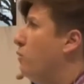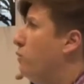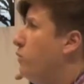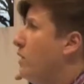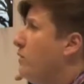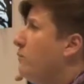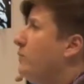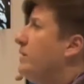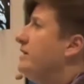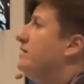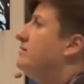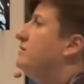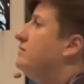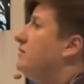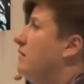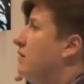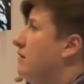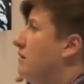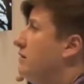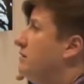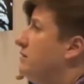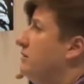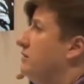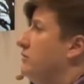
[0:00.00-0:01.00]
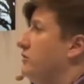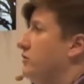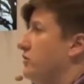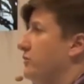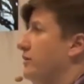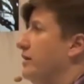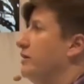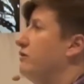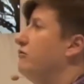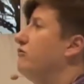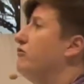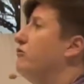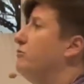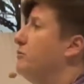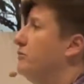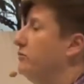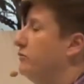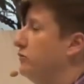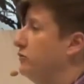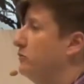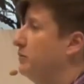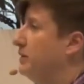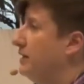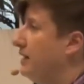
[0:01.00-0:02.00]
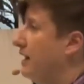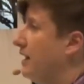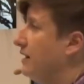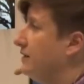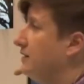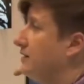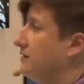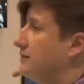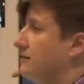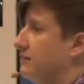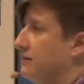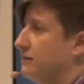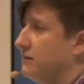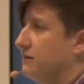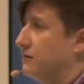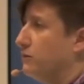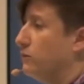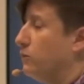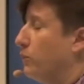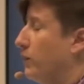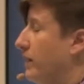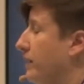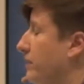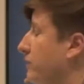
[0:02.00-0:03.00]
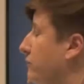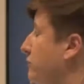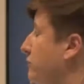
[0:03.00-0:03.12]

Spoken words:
when we started doing chromosome analysis as a way